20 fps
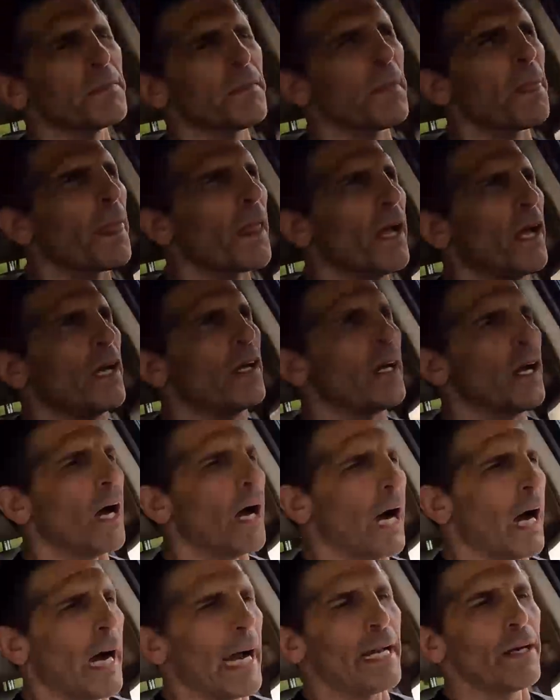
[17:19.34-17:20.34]
And
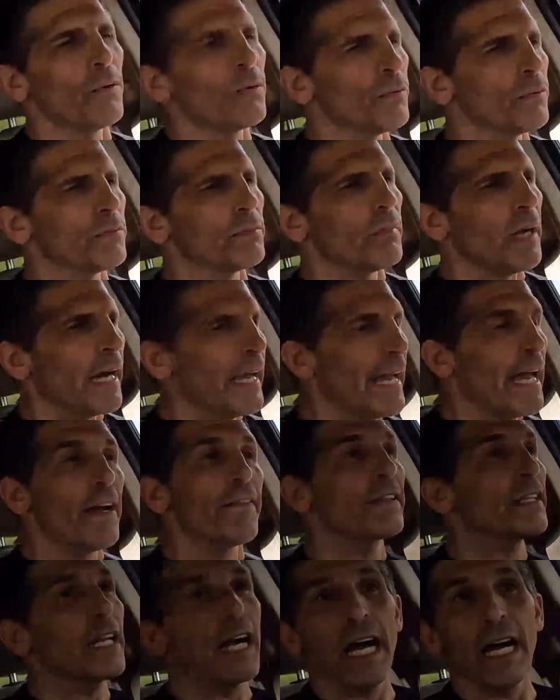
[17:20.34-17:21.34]
I
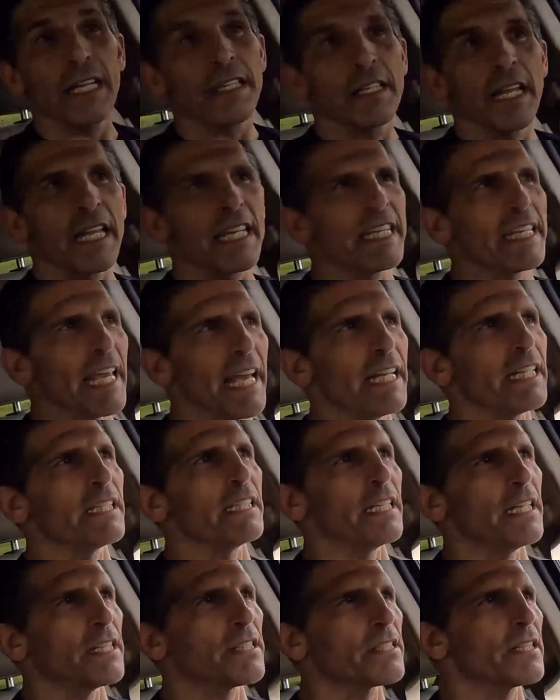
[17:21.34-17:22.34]
haven't gotten that yet
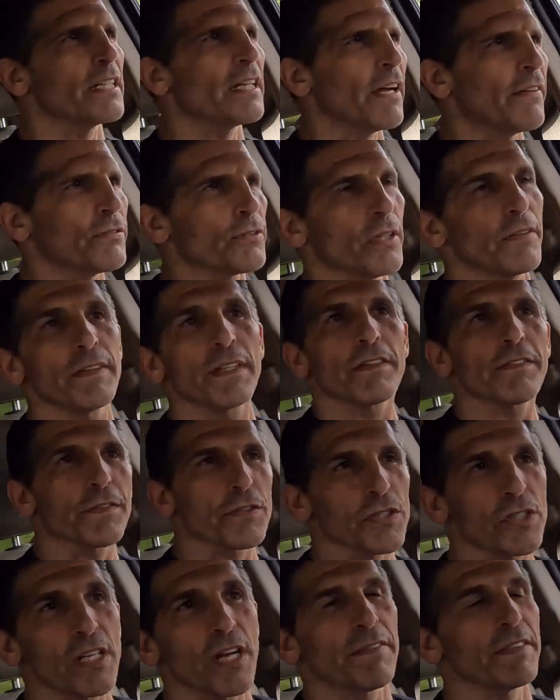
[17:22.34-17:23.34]
in this, and I've driven it
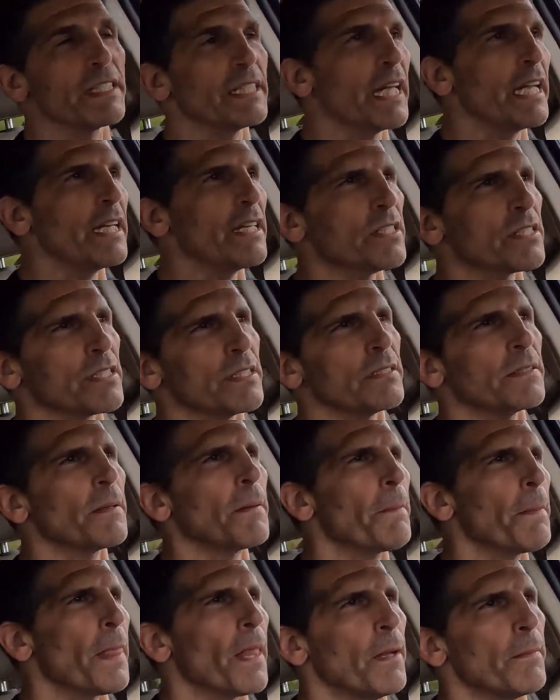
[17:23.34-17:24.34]
for 7 days, and
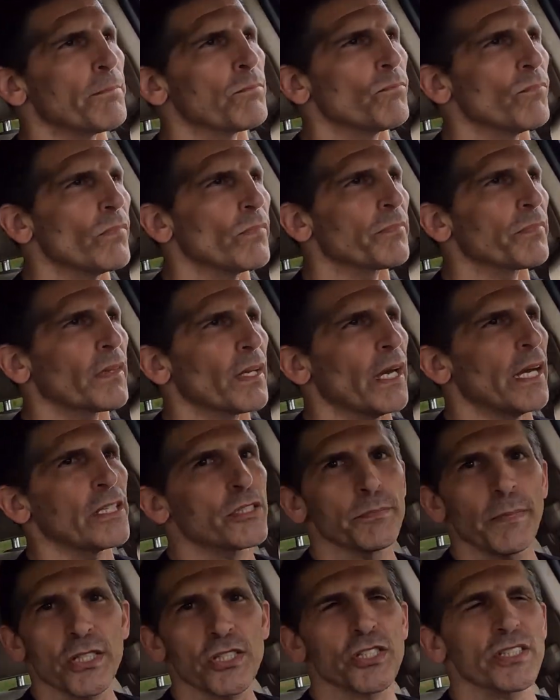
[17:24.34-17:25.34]

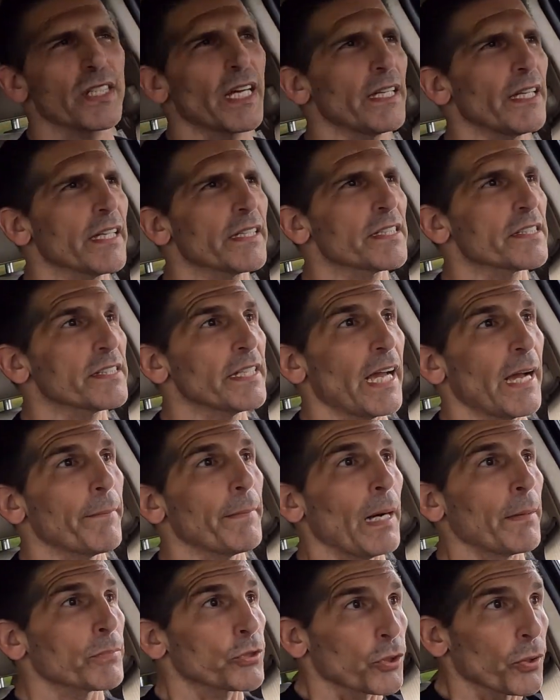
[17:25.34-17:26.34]
as much as I like to say
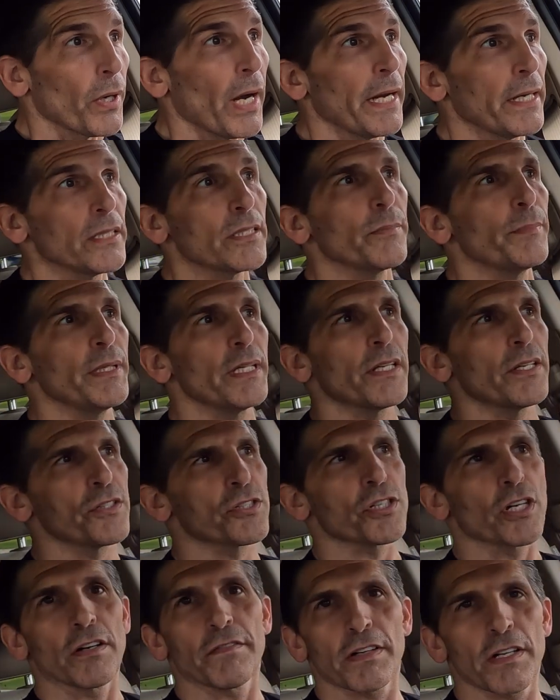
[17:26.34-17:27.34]
I'm trying to be
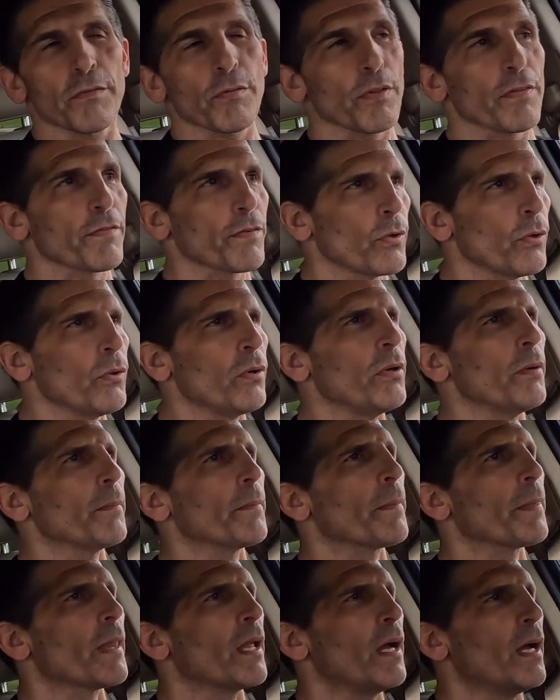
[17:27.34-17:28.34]
conservative with fuel,
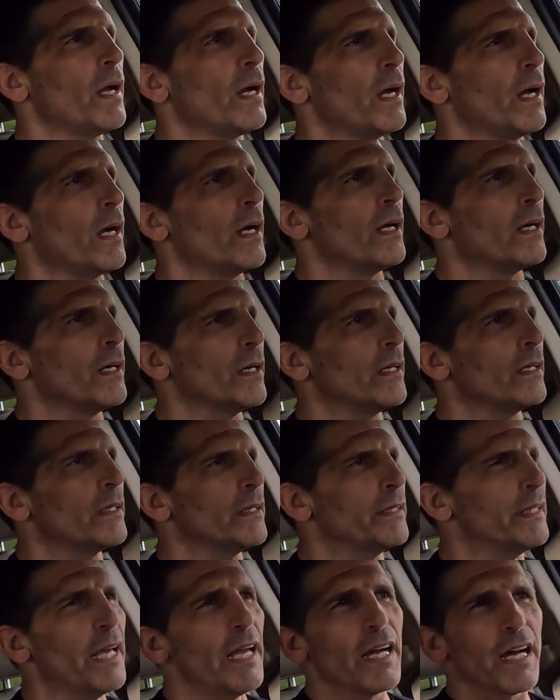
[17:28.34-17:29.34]

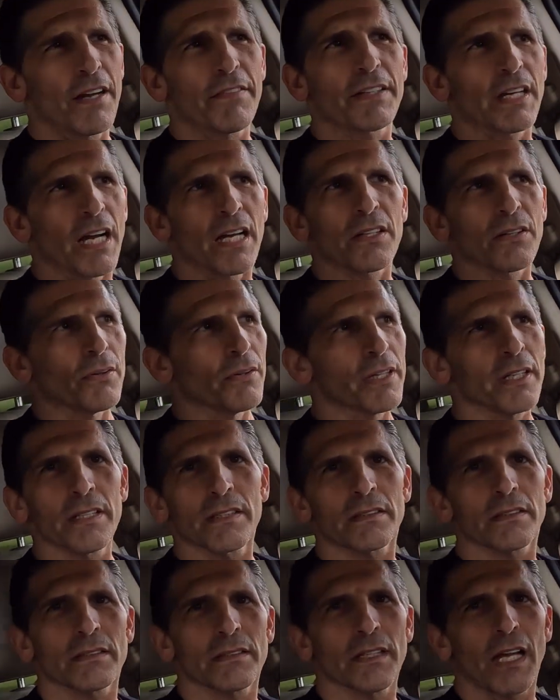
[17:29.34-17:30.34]
yeah, I've gotten on
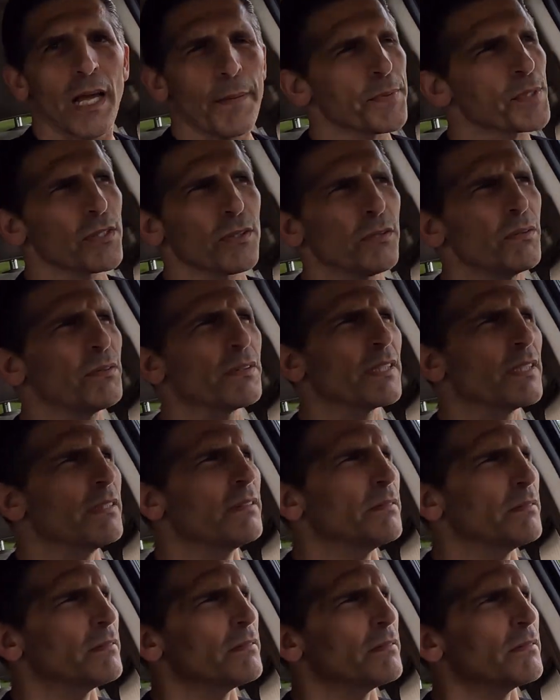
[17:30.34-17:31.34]
it, absolutely.
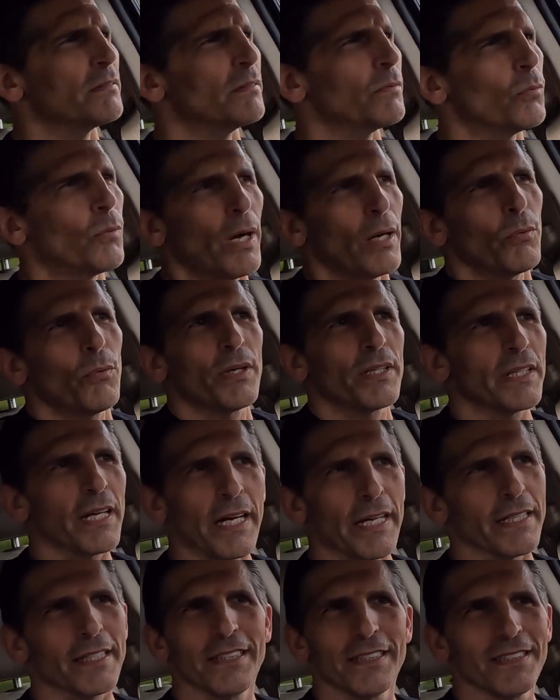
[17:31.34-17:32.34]
Why wouldn't
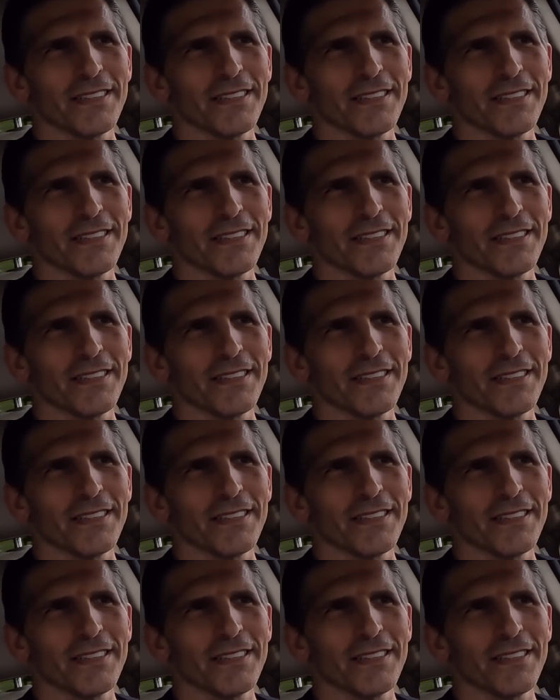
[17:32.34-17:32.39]
I?